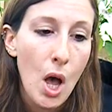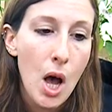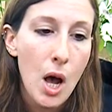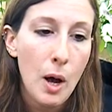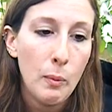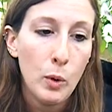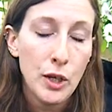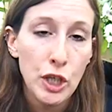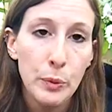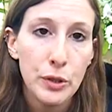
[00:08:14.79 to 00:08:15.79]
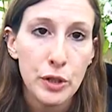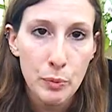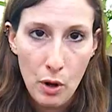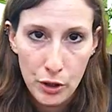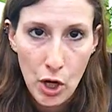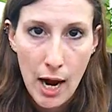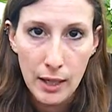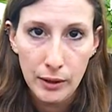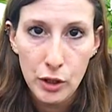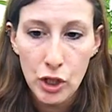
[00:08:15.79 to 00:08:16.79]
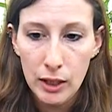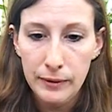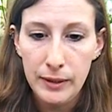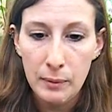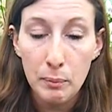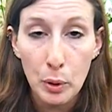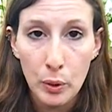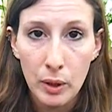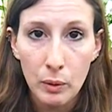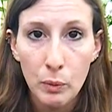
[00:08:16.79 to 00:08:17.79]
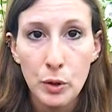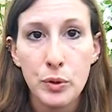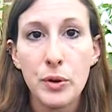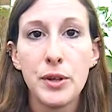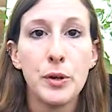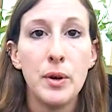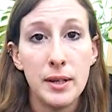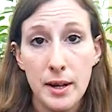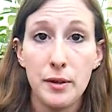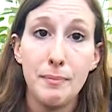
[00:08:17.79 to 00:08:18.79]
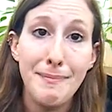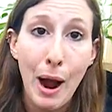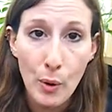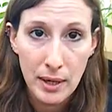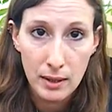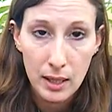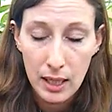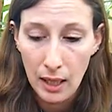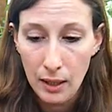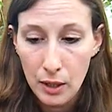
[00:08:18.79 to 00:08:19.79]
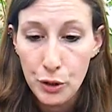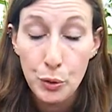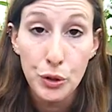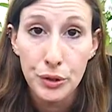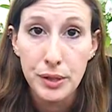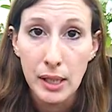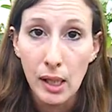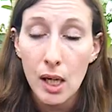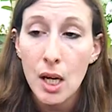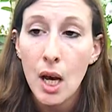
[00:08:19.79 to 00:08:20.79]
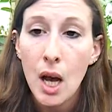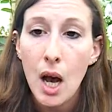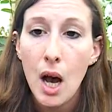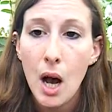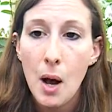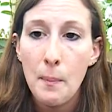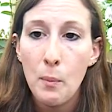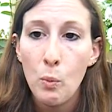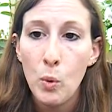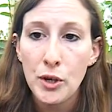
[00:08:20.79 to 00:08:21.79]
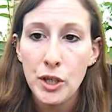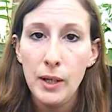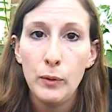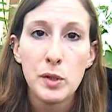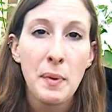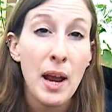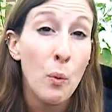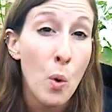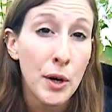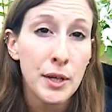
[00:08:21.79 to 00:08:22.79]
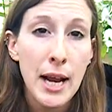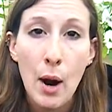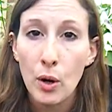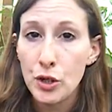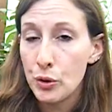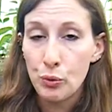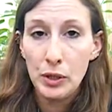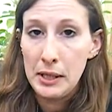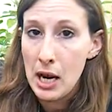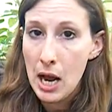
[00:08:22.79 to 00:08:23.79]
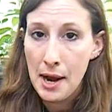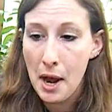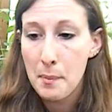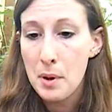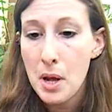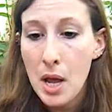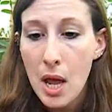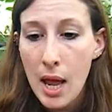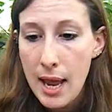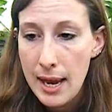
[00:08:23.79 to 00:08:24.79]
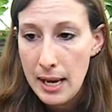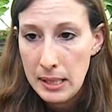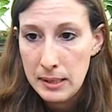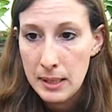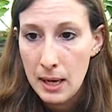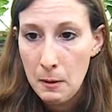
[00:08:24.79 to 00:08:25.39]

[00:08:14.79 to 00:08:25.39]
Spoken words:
When she was a small child, she lived in Boonton, which was also on another mountain in New Jersey. Where she lived was by a water tower. She was really high up. And